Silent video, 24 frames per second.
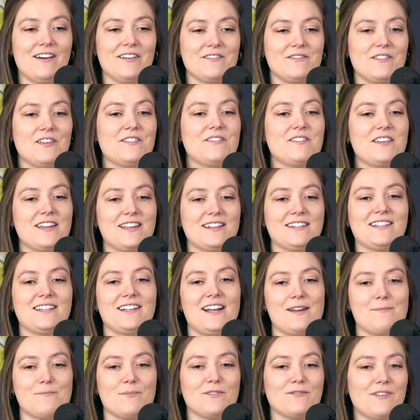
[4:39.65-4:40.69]
the things that
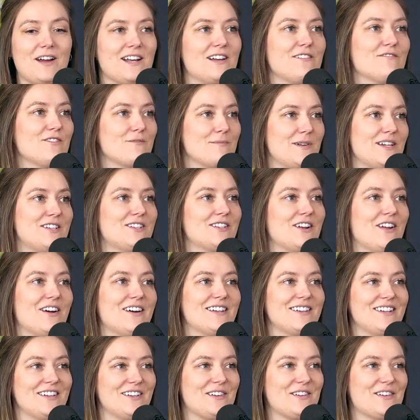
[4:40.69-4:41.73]
I provide information
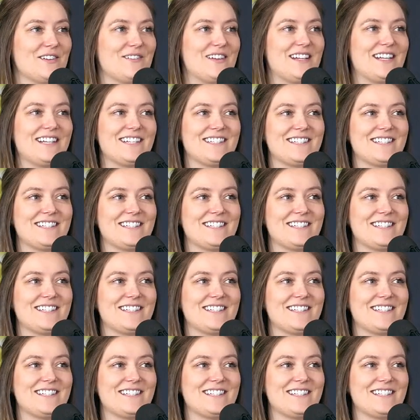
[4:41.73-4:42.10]
on. You know what I mean?